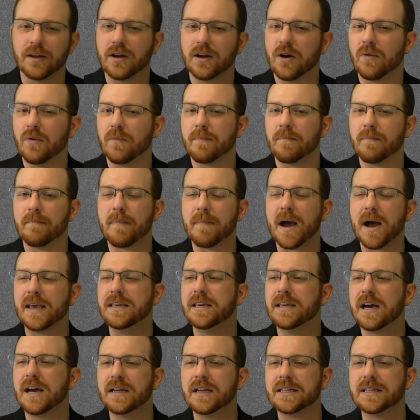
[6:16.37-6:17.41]
You know, my
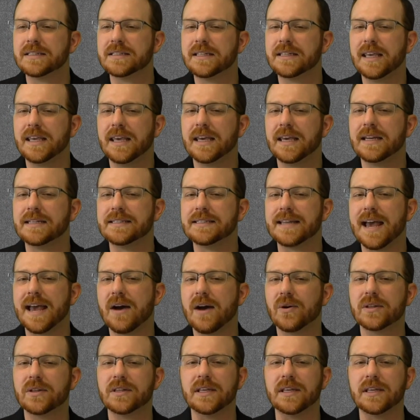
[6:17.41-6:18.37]
youngest kid is now